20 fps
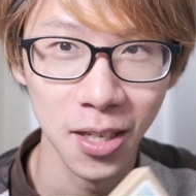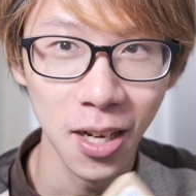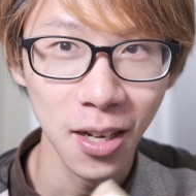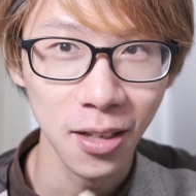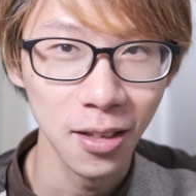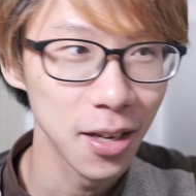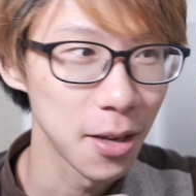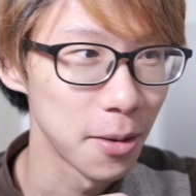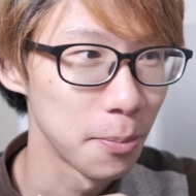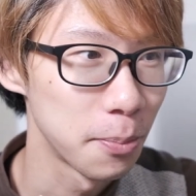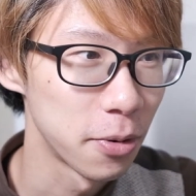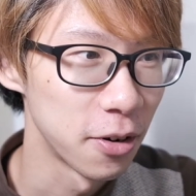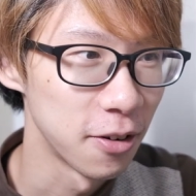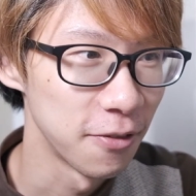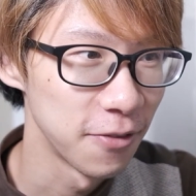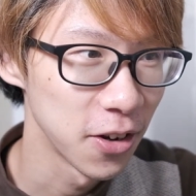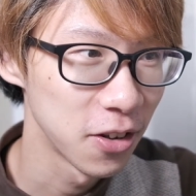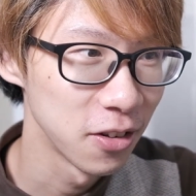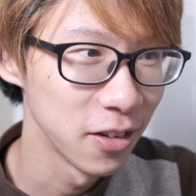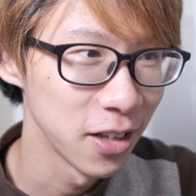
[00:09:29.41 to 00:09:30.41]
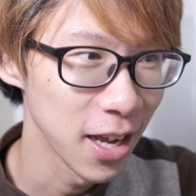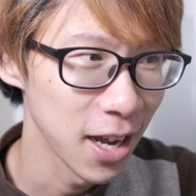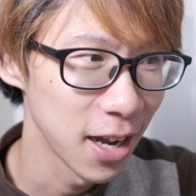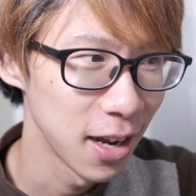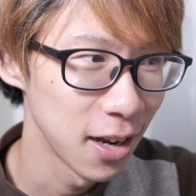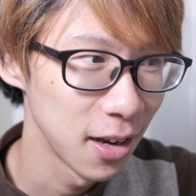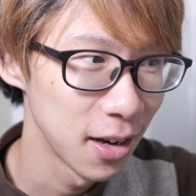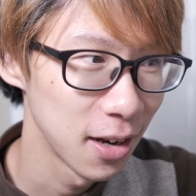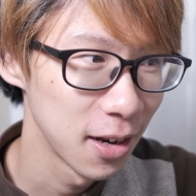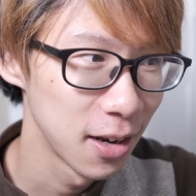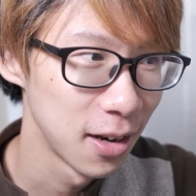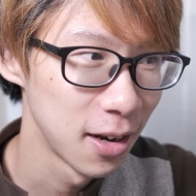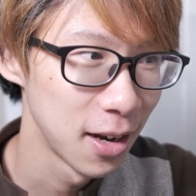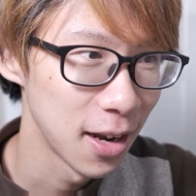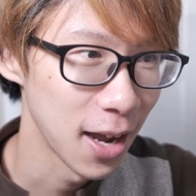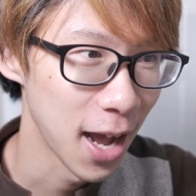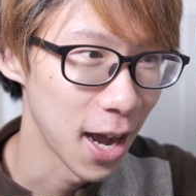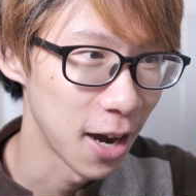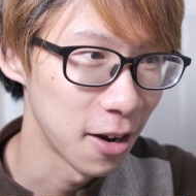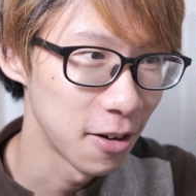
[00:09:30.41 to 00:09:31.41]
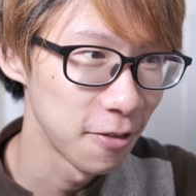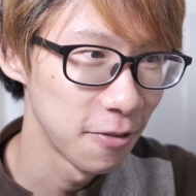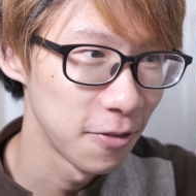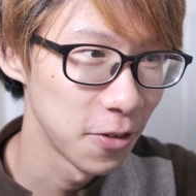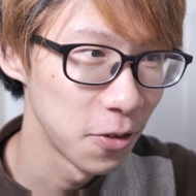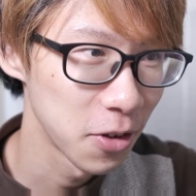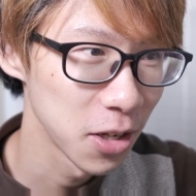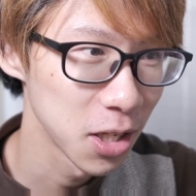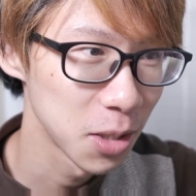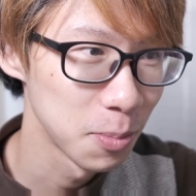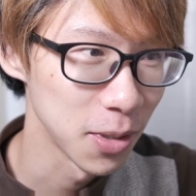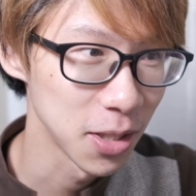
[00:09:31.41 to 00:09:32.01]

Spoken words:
Not like perfectly out of focus,